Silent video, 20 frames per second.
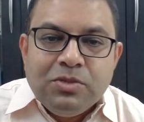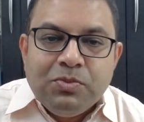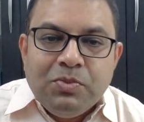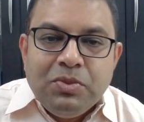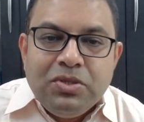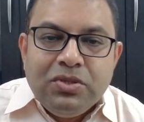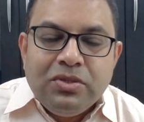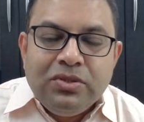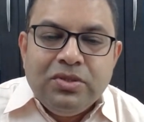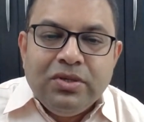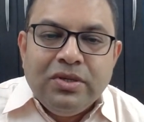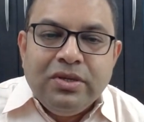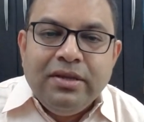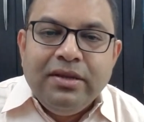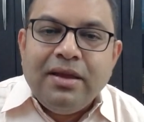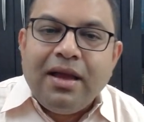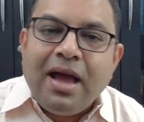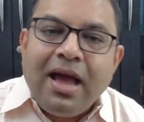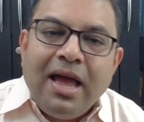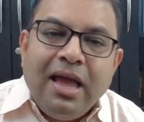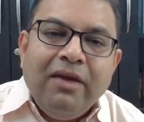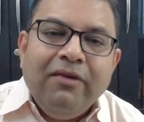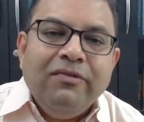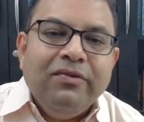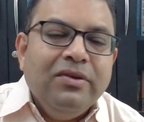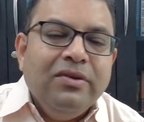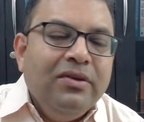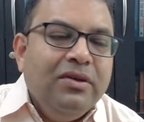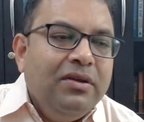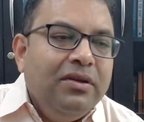spiritual journey, I
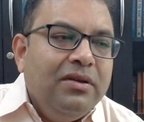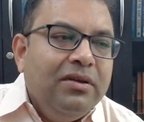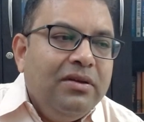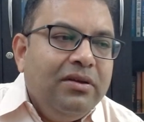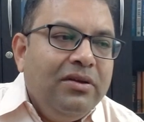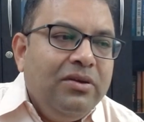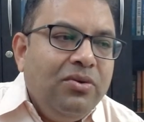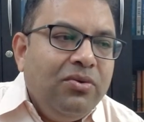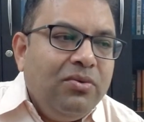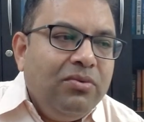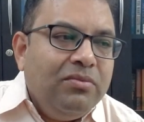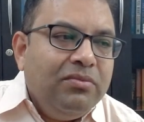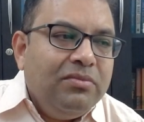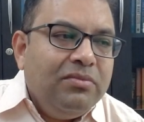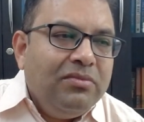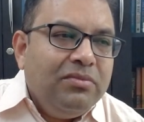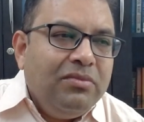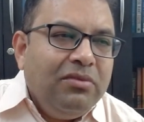have, you know,